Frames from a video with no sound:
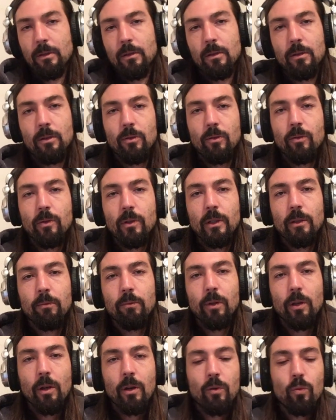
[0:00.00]
do any
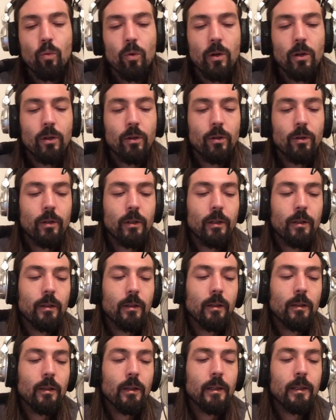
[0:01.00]
blood work or
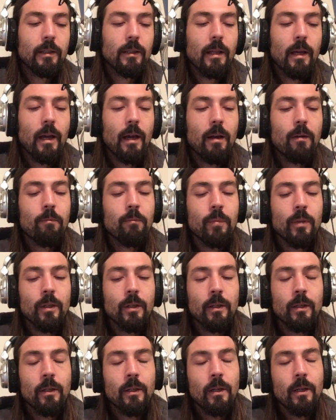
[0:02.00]
anything like that,
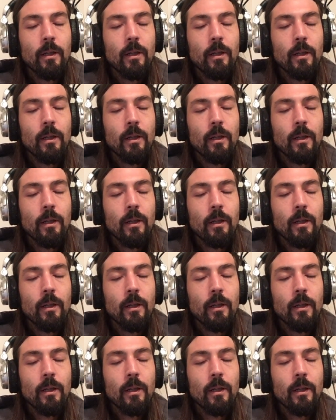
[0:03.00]
but